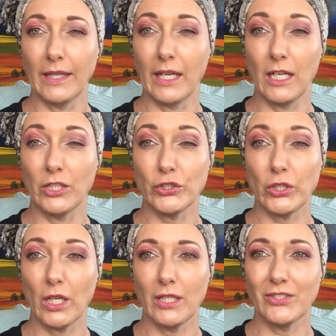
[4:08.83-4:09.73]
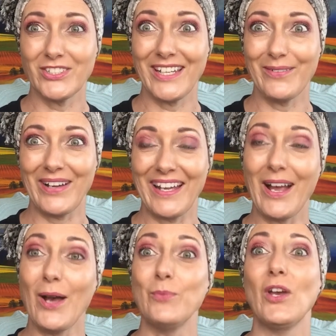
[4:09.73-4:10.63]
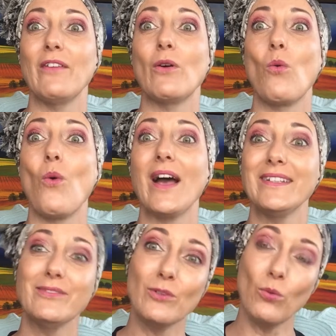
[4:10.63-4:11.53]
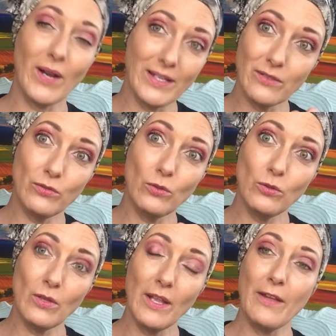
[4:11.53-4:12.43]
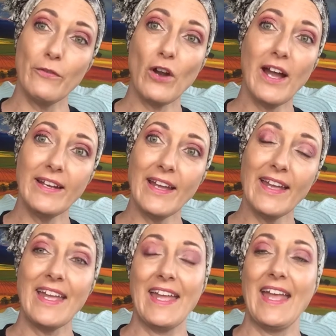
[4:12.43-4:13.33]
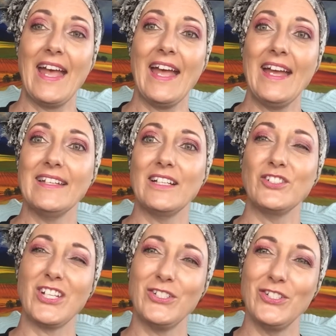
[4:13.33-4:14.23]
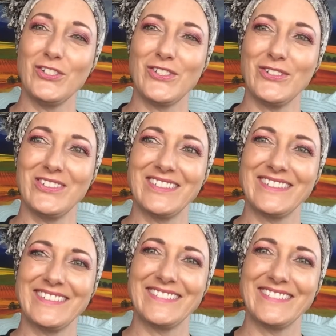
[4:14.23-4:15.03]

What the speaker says: English. Anyway, I hope you have a wonderful, wonderful Friday, and I'll chat to you soon.